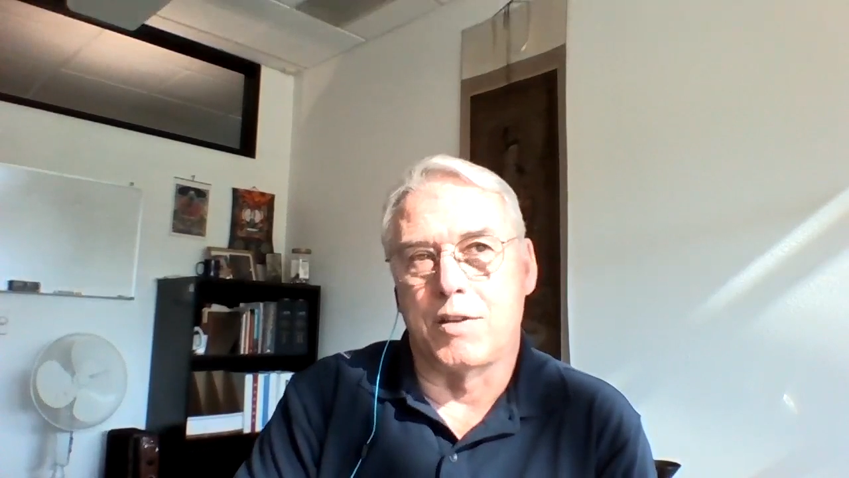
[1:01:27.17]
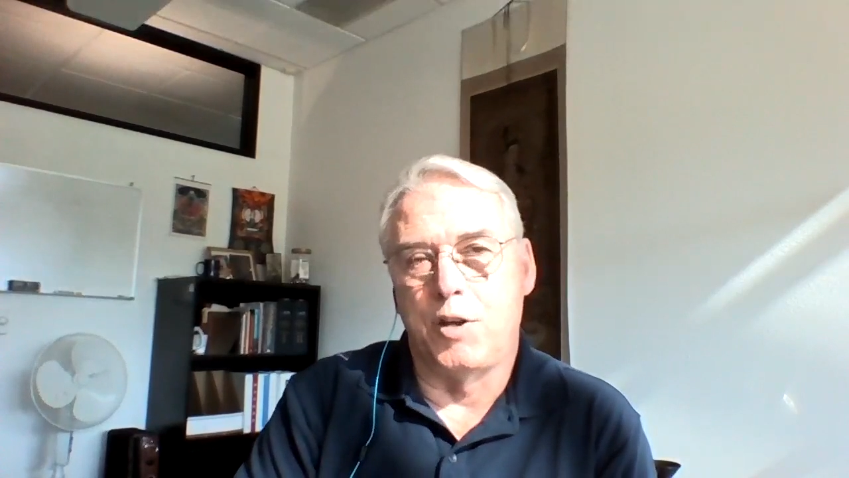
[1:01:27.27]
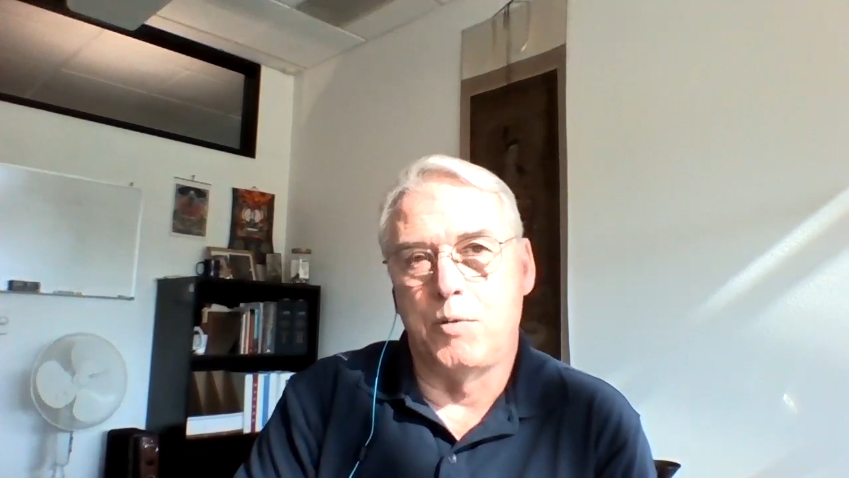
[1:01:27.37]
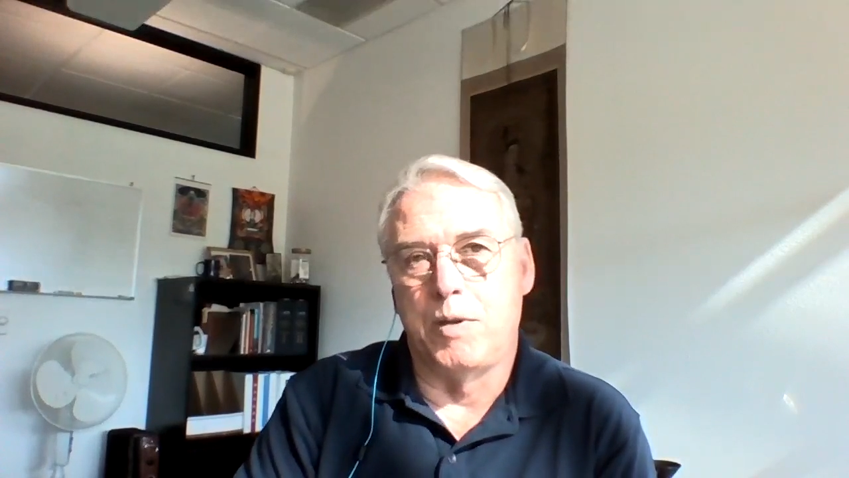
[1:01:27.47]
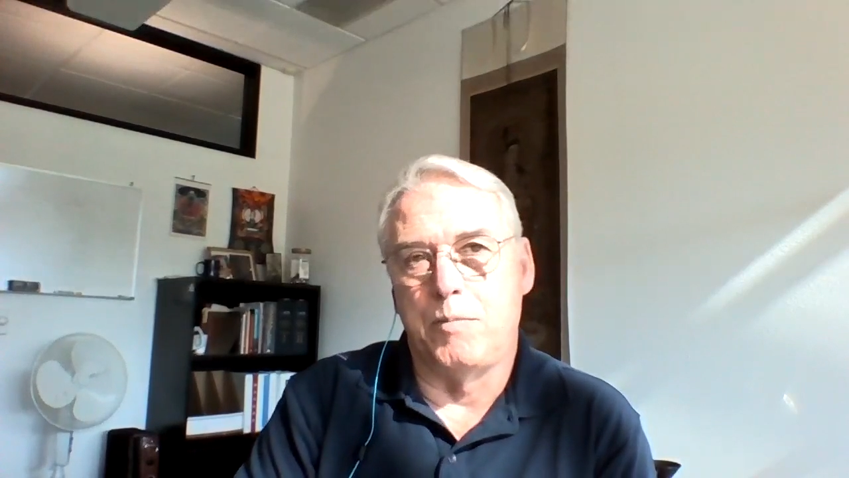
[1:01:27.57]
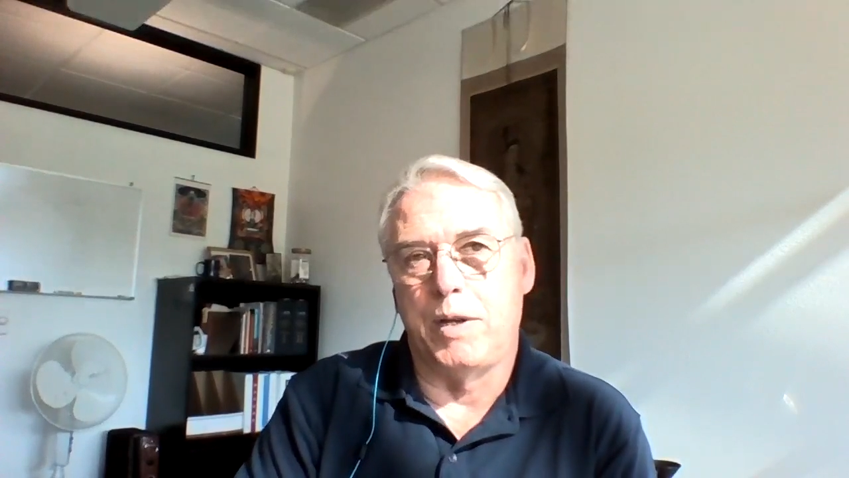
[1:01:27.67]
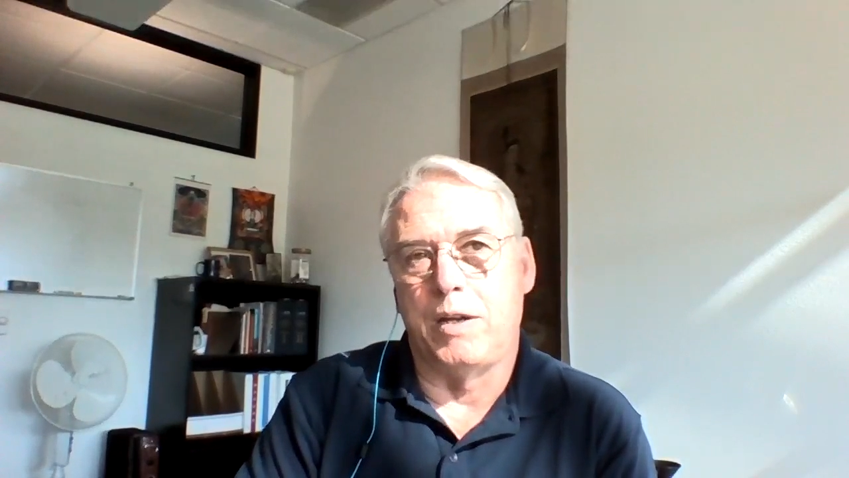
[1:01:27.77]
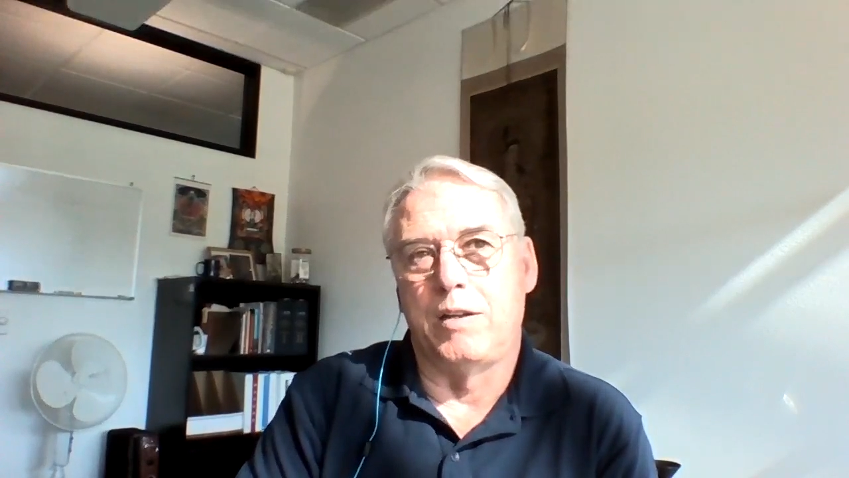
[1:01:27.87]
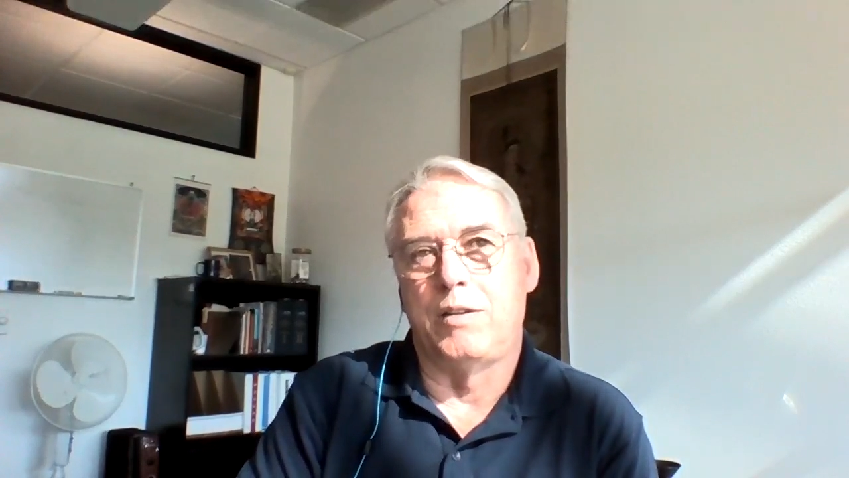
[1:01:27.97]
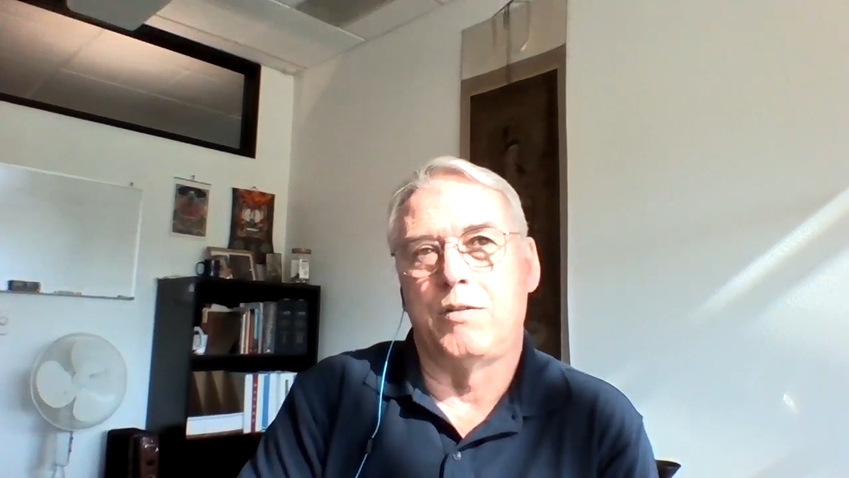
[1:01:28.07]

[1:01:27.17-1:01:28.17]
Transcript: a human being,